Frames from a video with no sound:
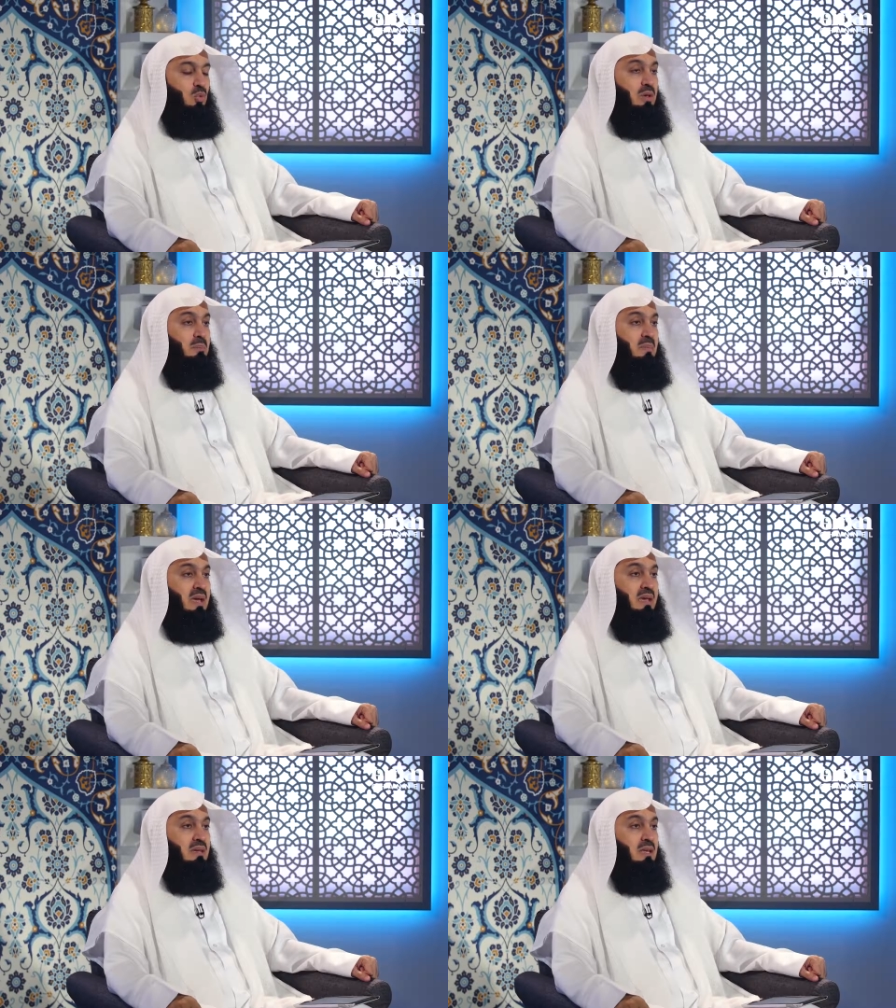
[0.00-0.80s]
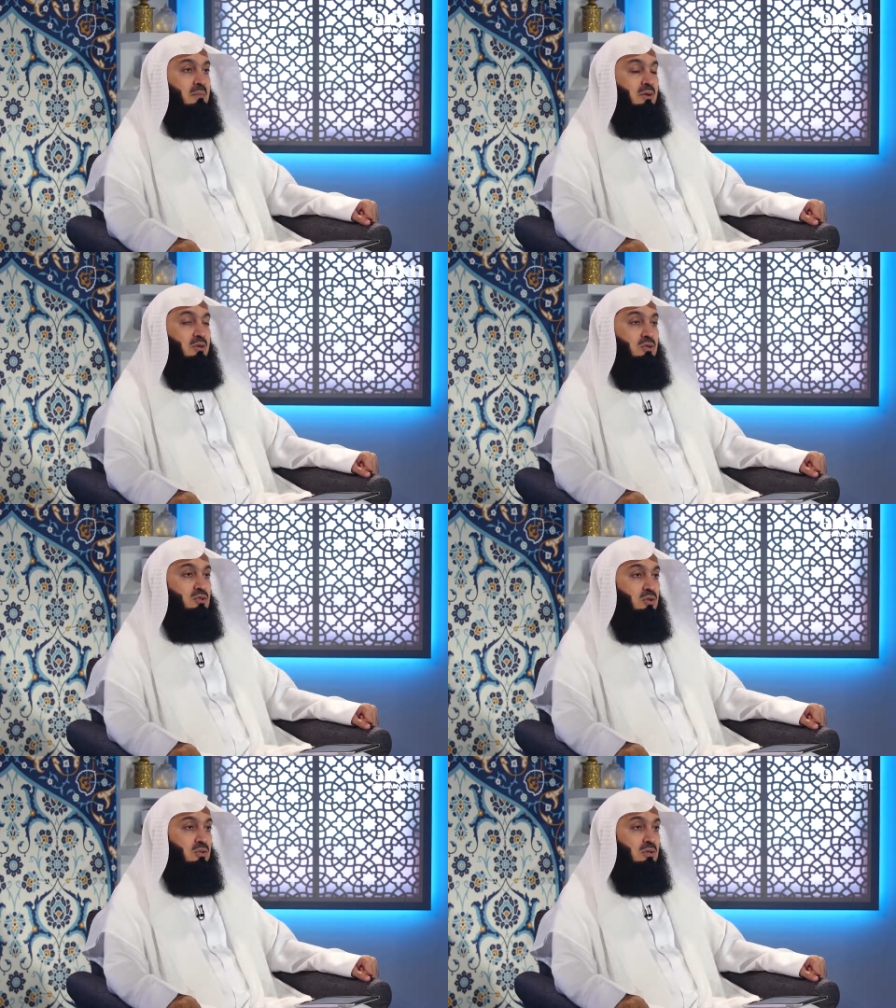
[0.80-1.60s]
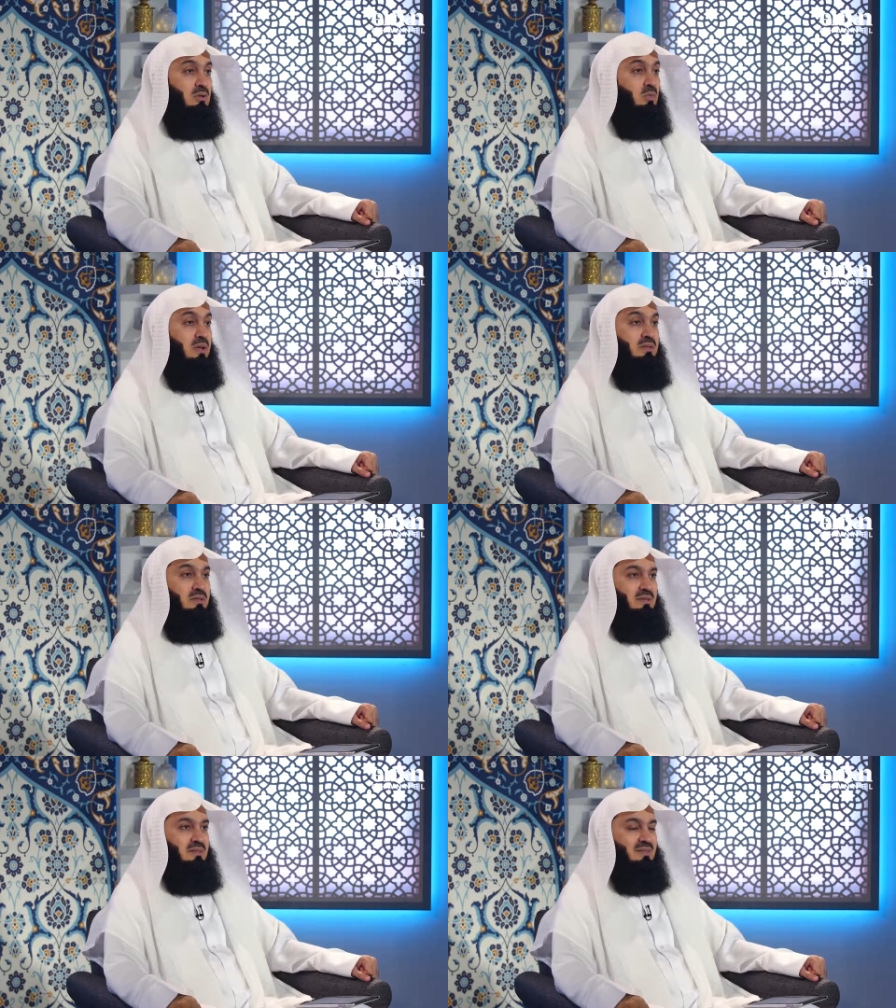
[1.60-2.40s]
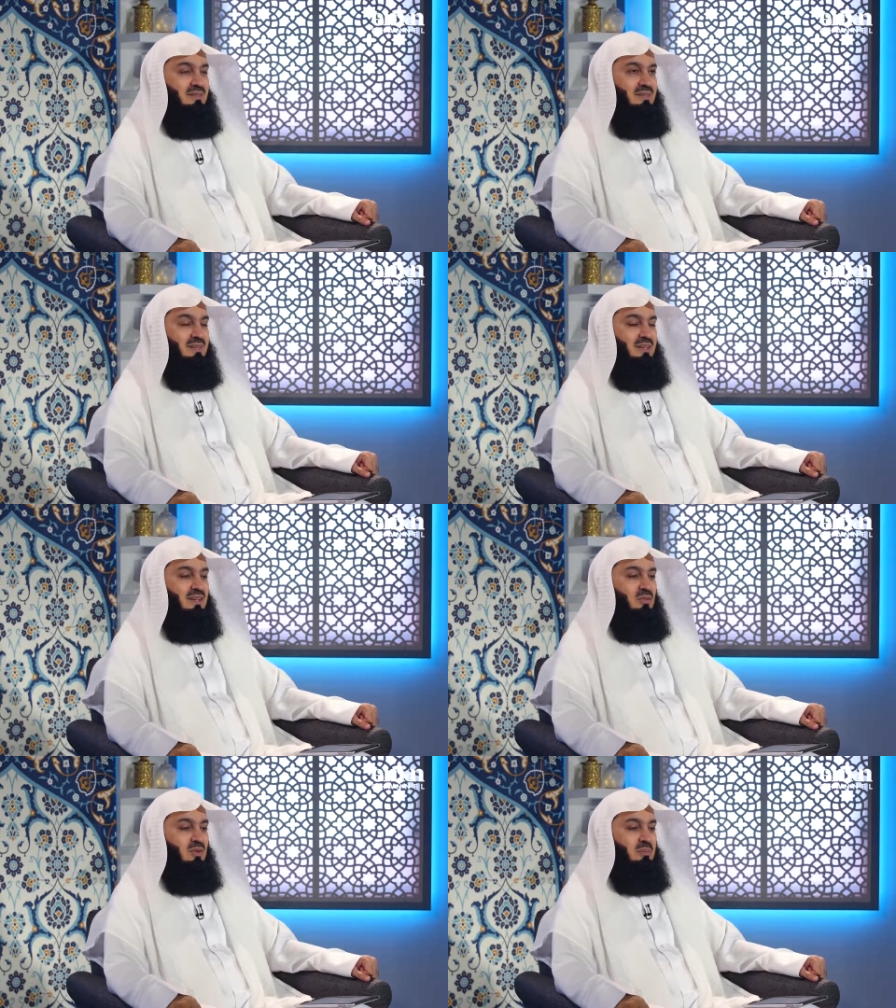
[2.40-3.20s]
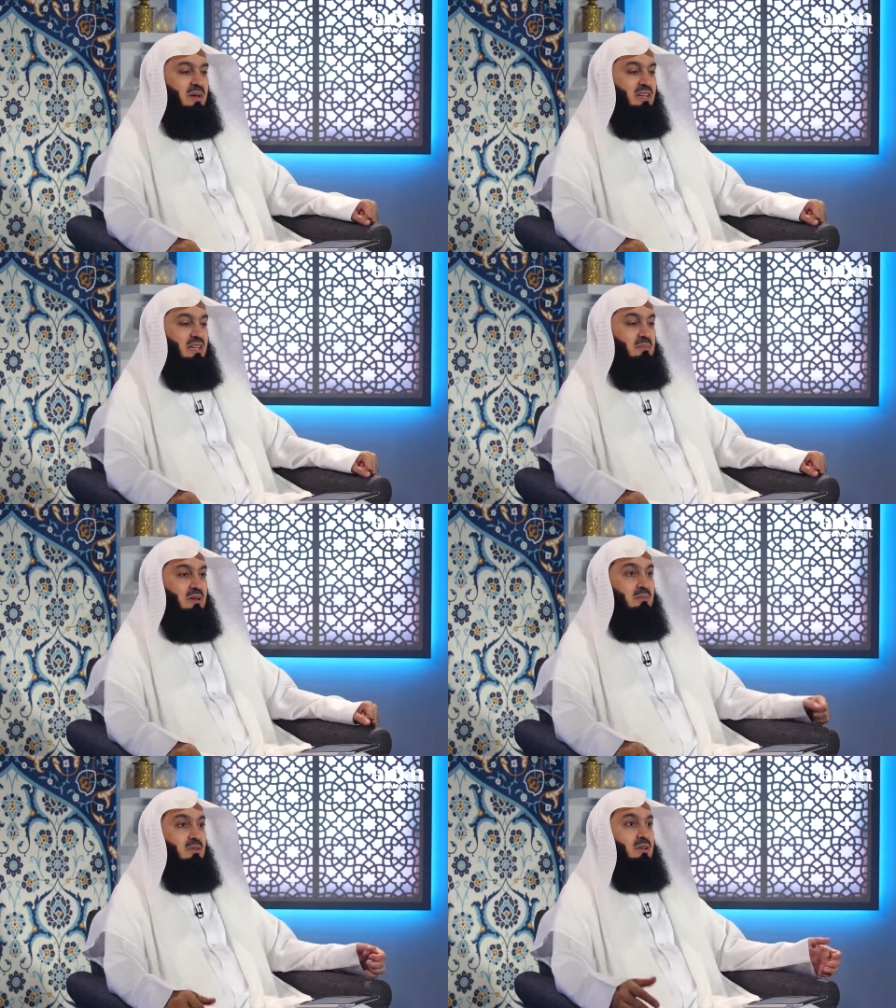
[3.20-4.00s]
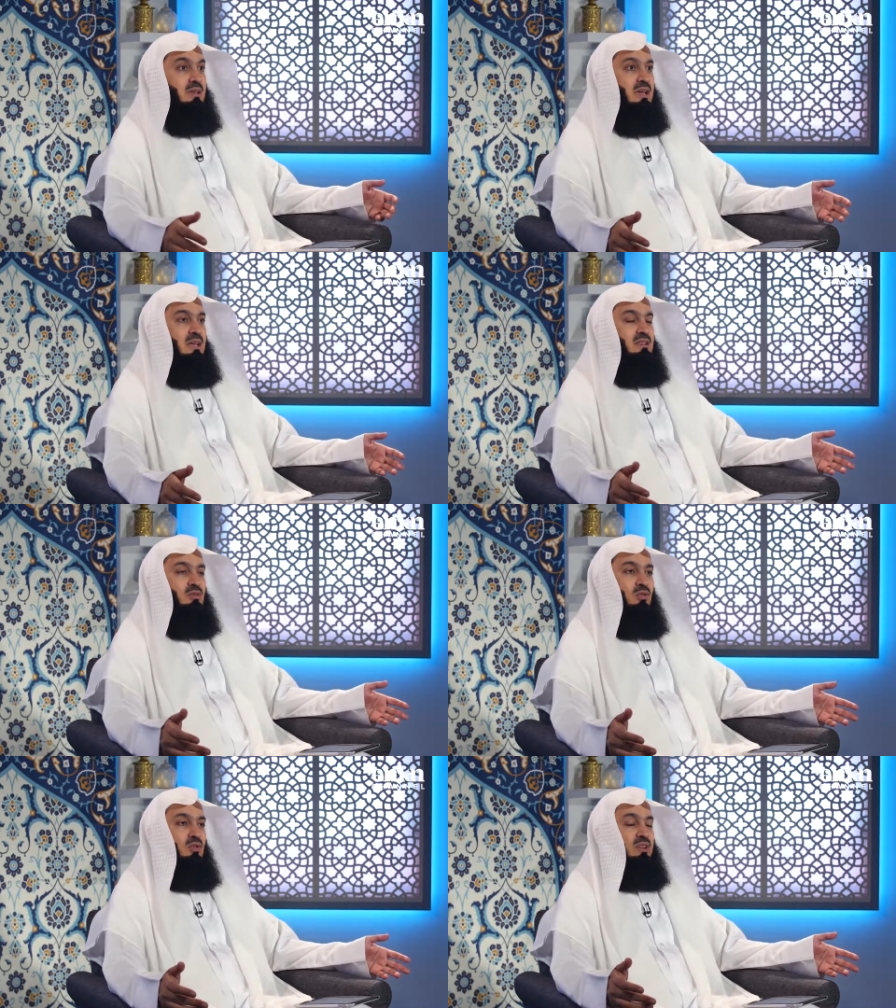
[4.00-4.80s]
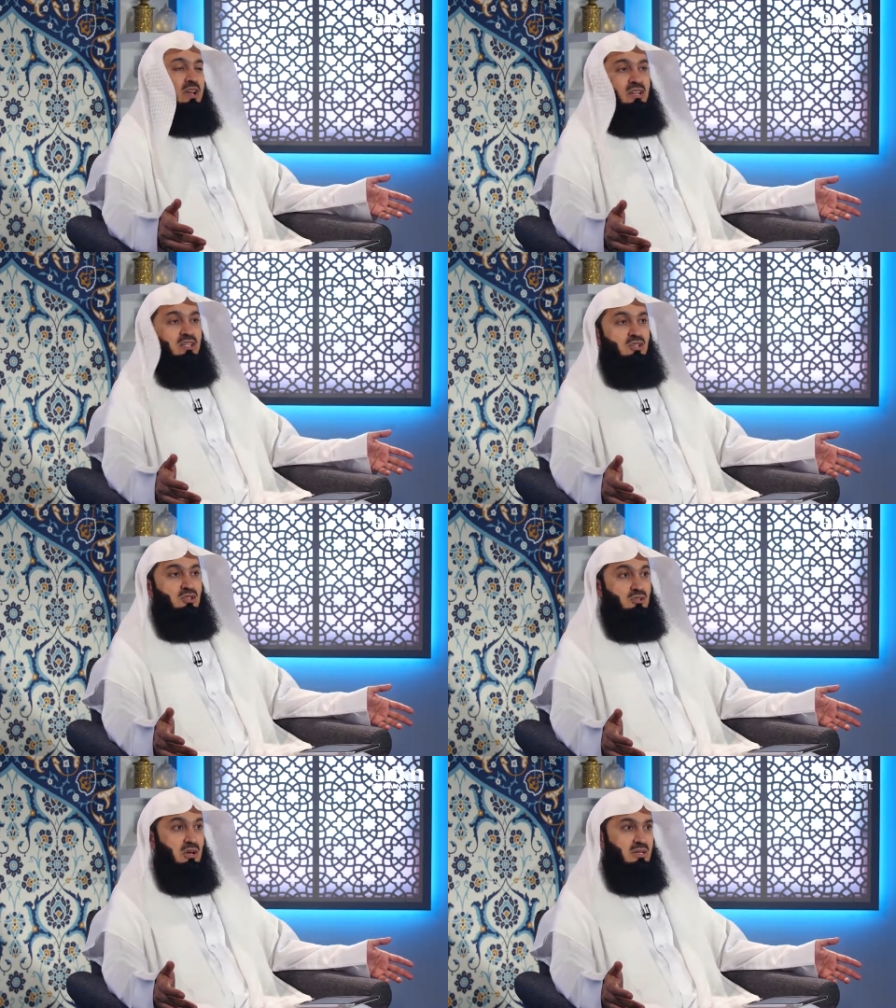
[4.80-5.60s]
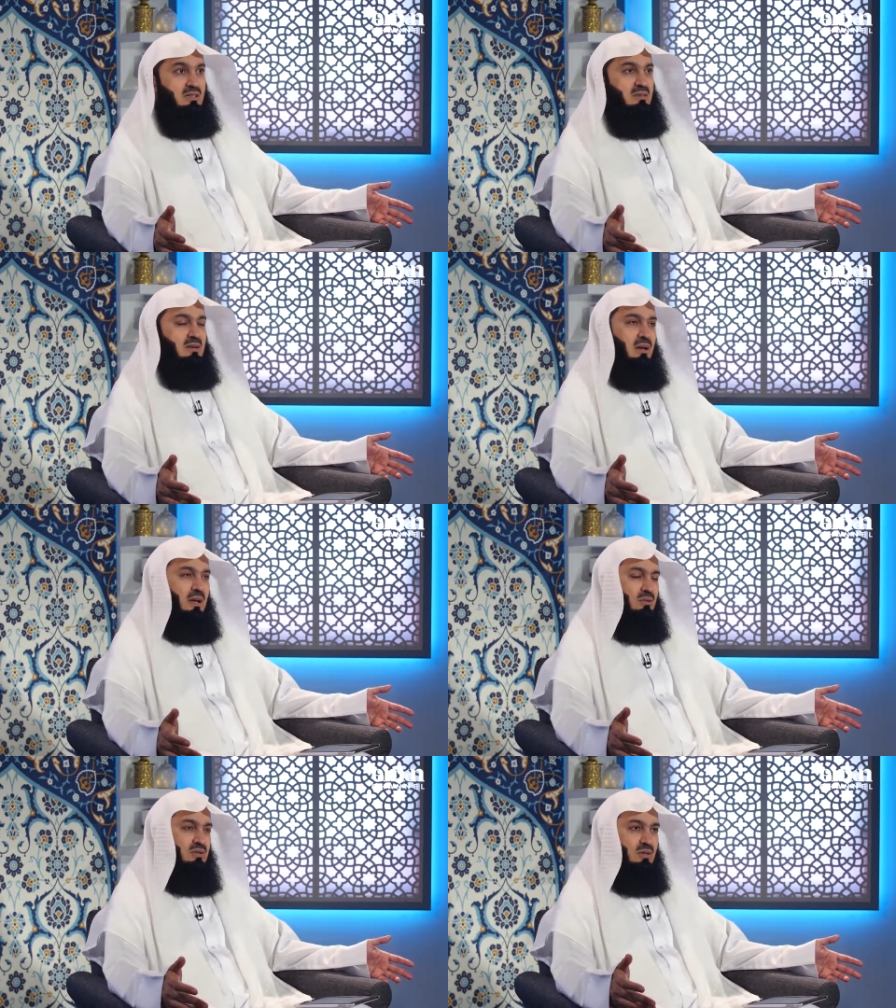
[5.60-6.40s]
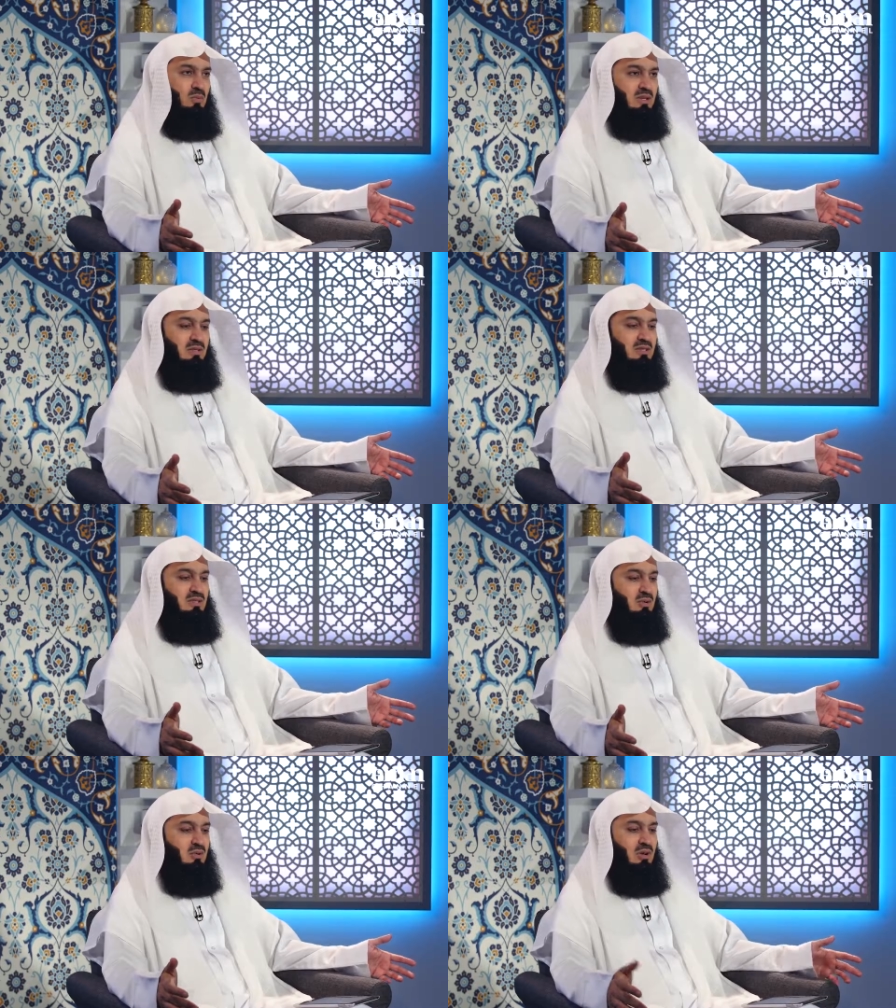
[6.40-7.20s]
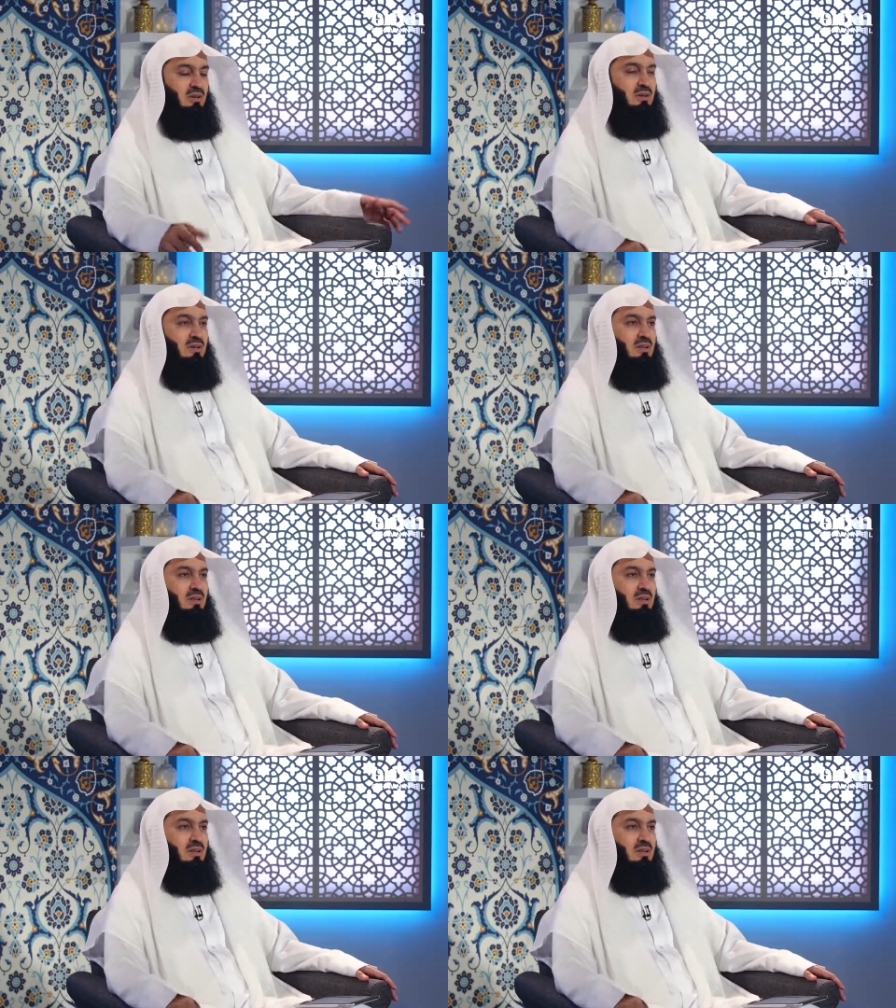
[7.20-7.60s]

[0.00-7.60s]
We made him control the winds. We made him communicate and order and instruct the clouds, the winds, and so on.